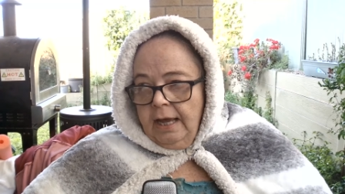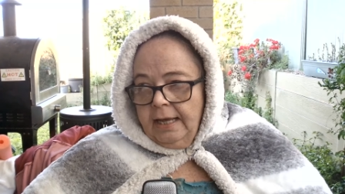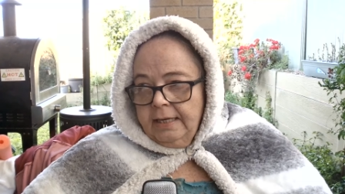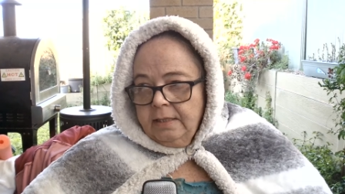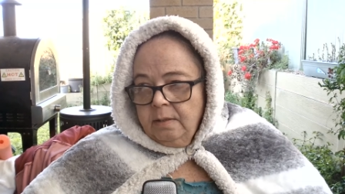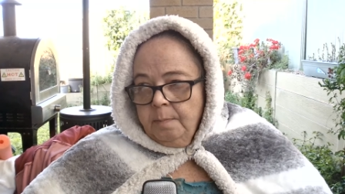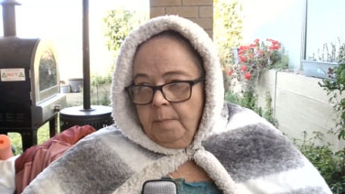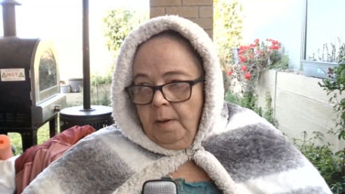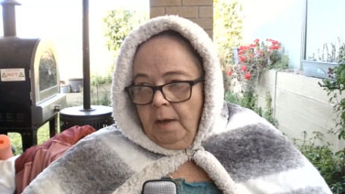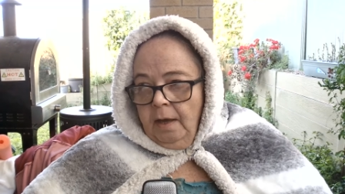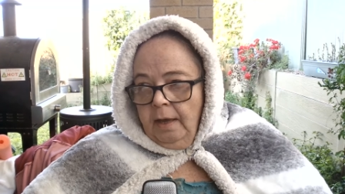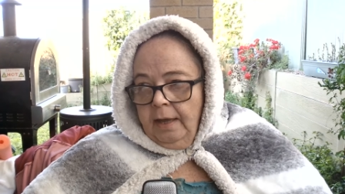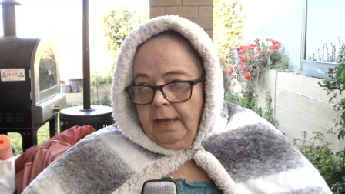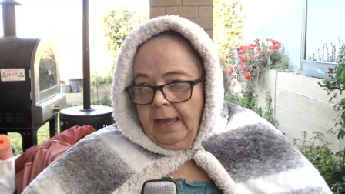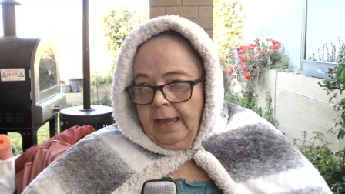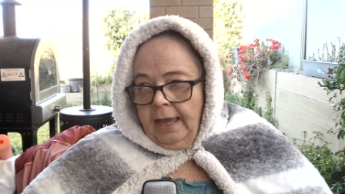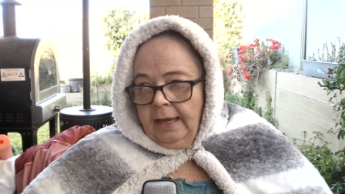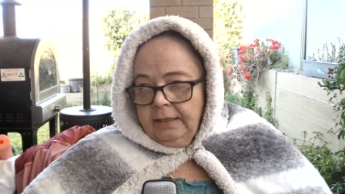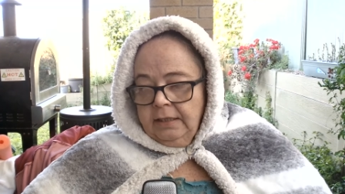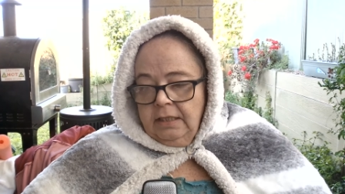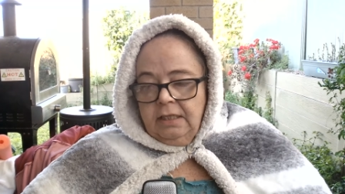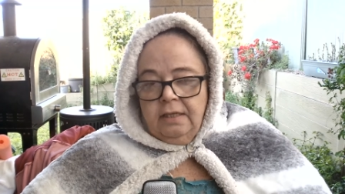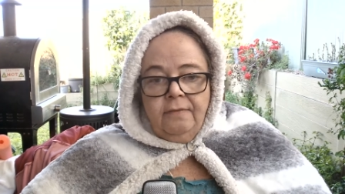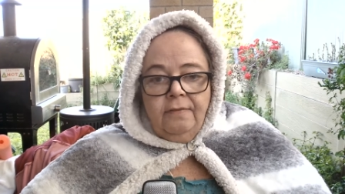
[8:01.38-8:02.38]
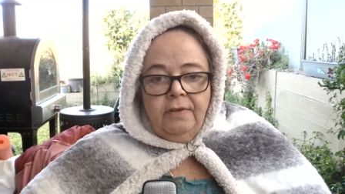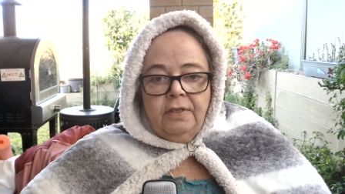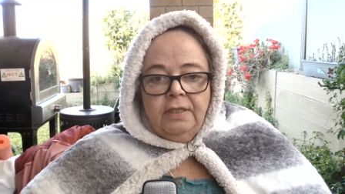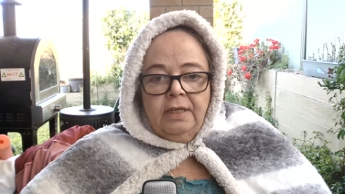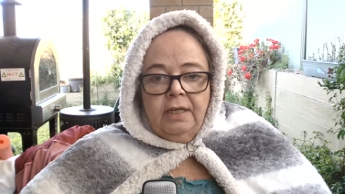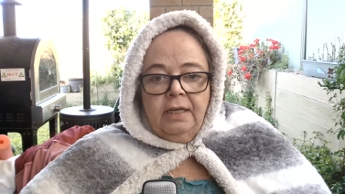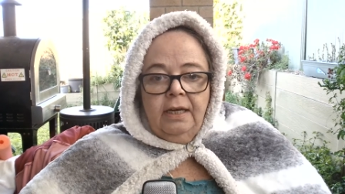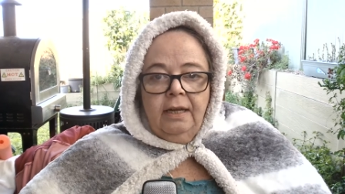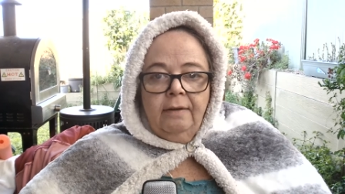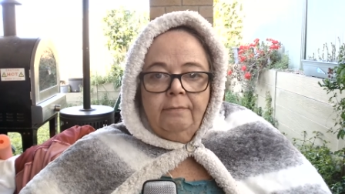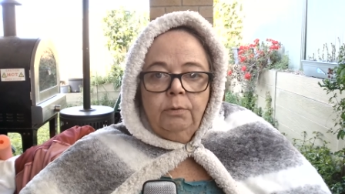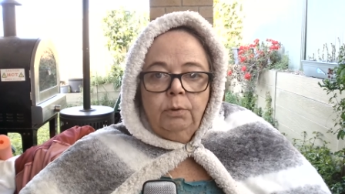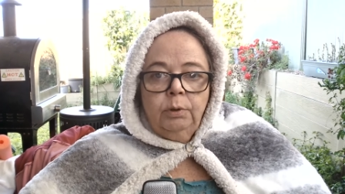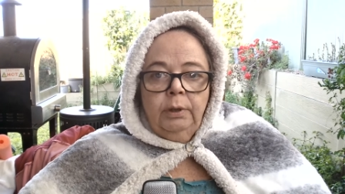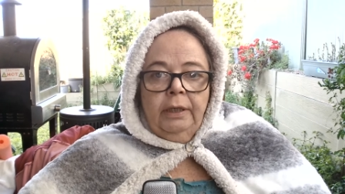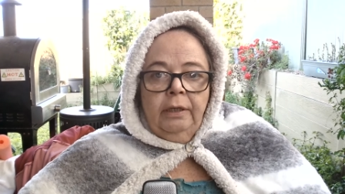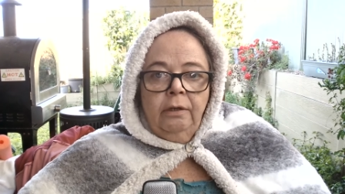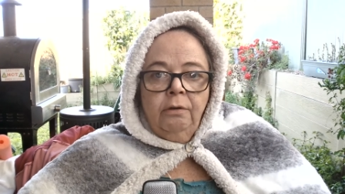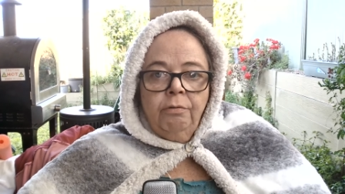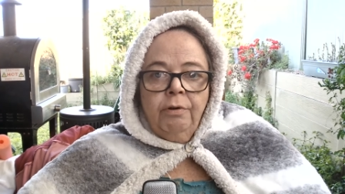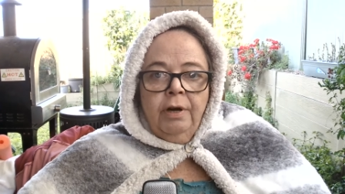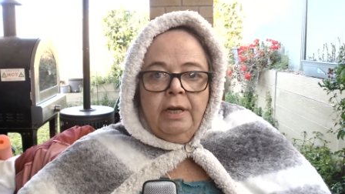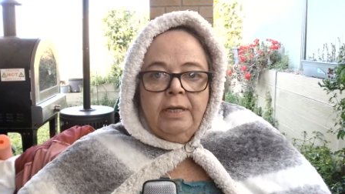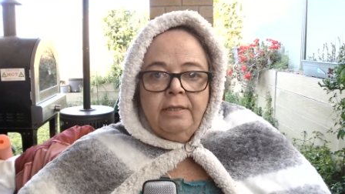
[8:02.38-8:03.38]
as my activity level
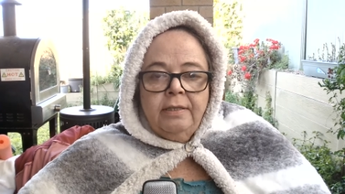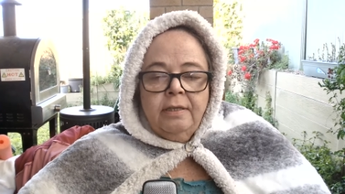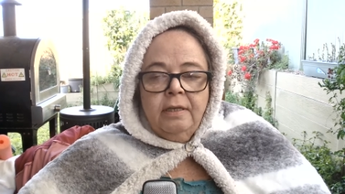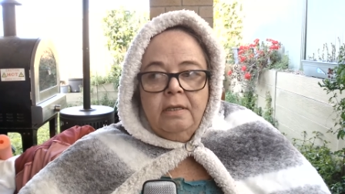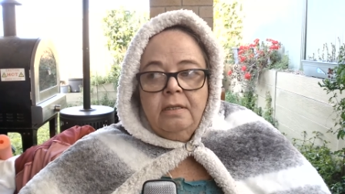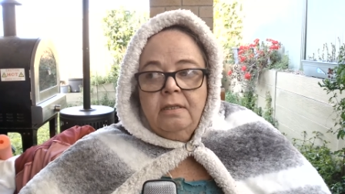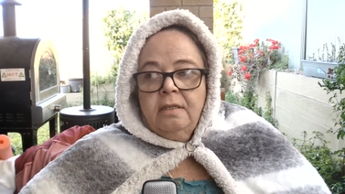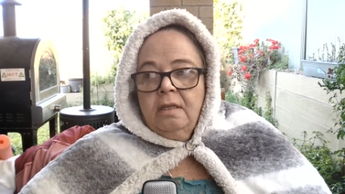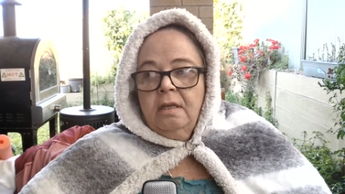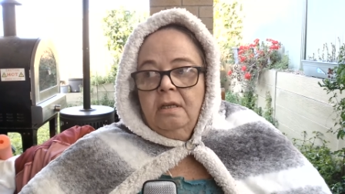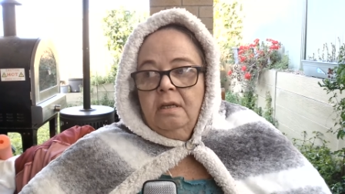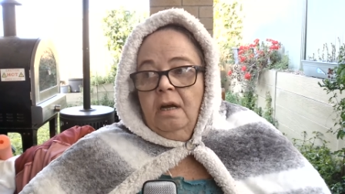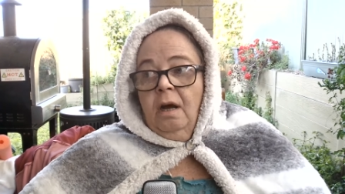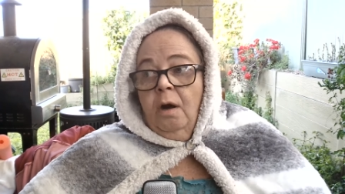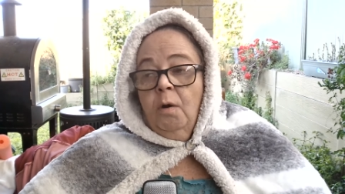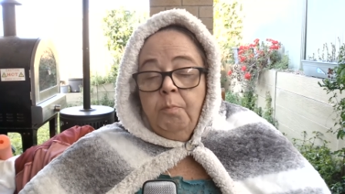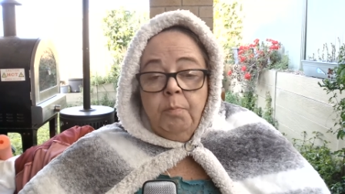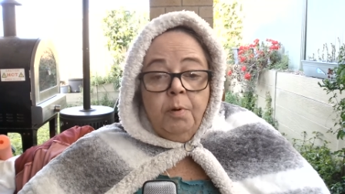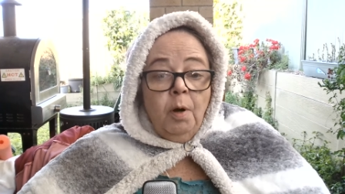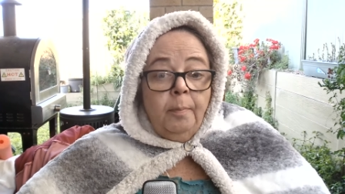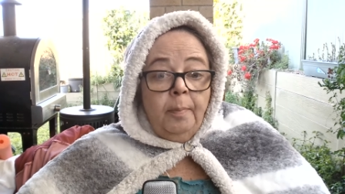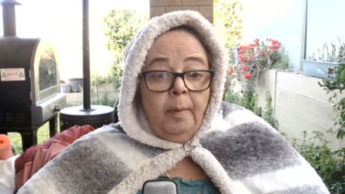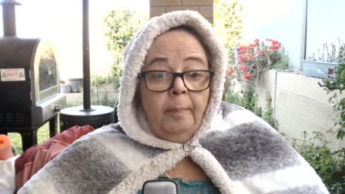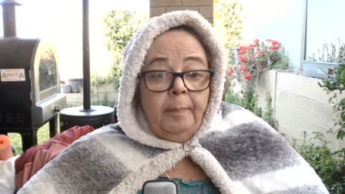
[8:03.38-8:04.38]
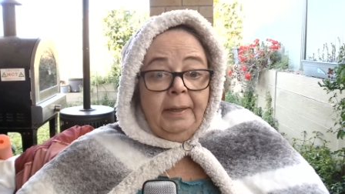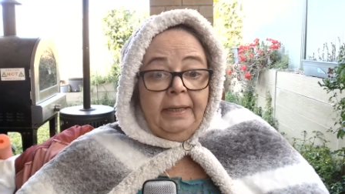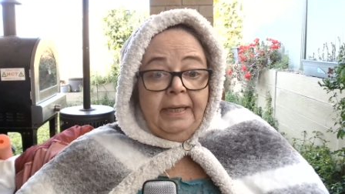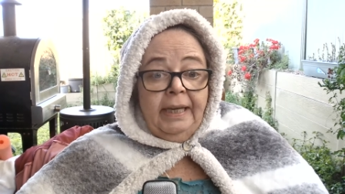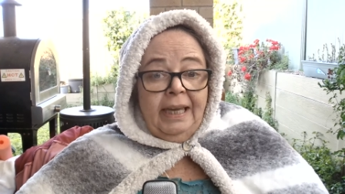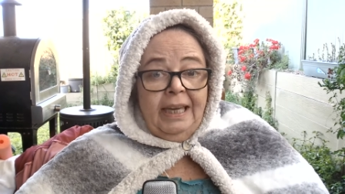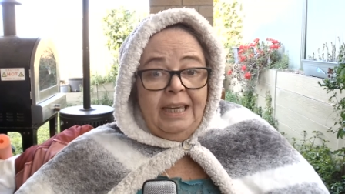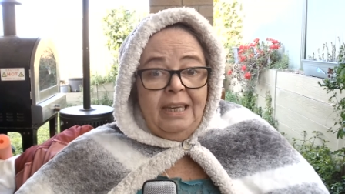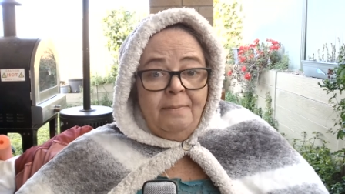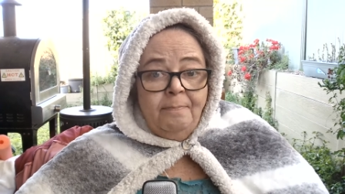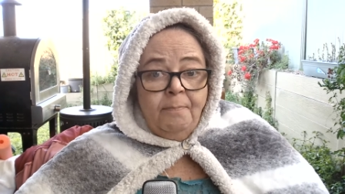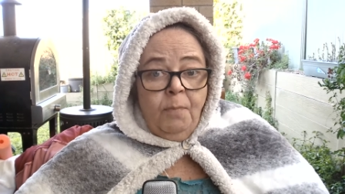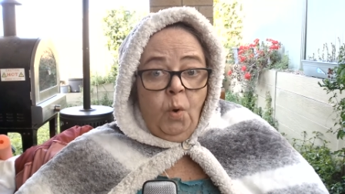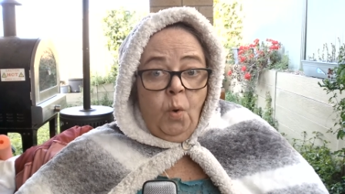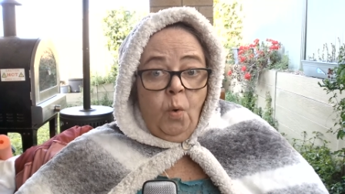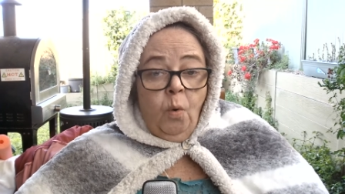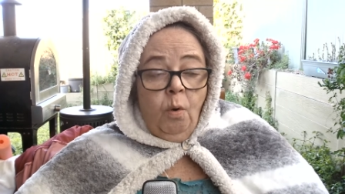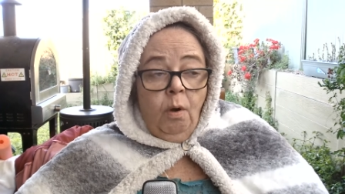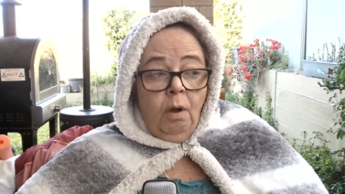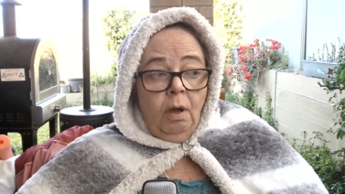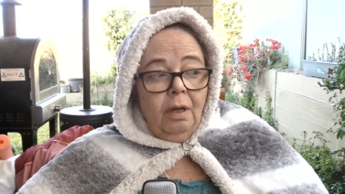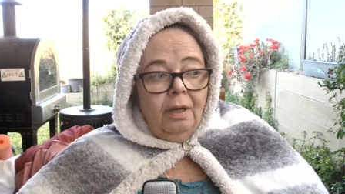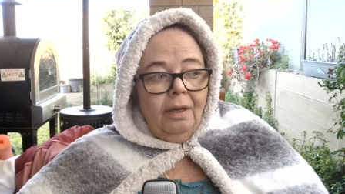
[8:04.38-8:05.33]
increases, that I'll probably eat more.